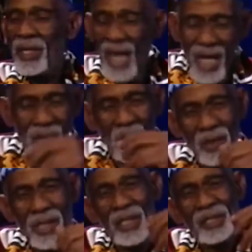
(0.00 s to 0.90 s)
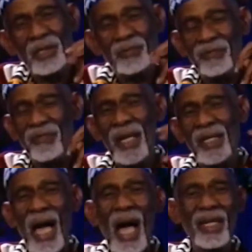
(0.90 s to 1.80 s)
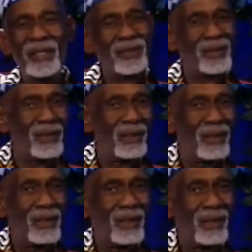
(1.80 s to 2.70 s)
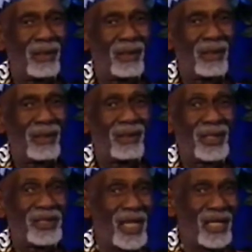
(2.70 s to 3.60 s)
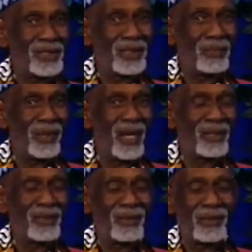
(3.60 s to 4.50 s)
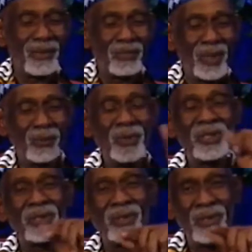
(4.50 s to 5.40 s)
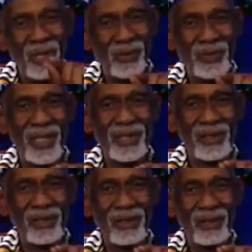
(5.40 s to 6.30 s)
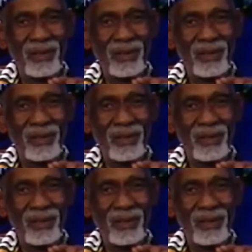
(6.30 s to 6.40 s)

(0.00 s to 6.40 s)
Not only does it revitalize the cells in the blood, but we should know this,